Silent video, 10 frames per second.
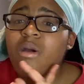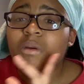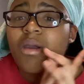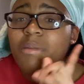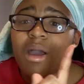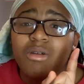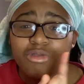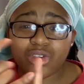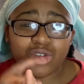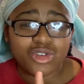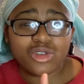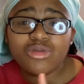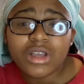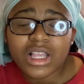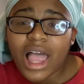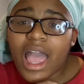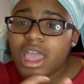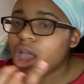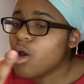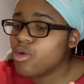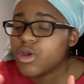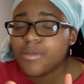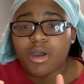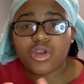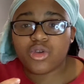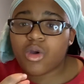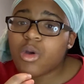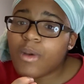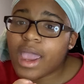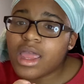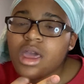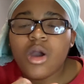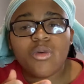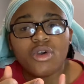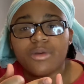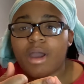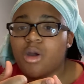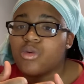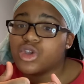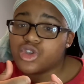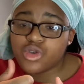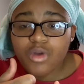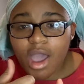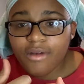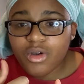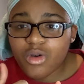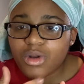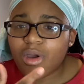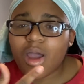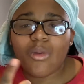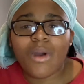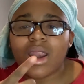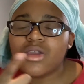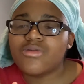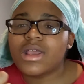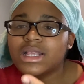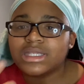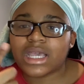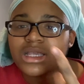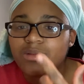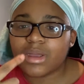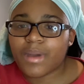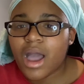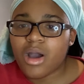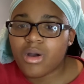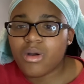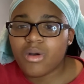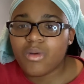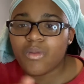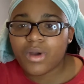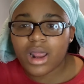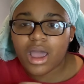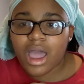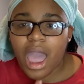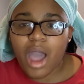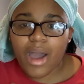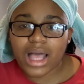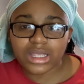Worry about what you look like. Worry about your weight. Worry about what you have going on. Why do you need to say something about what how I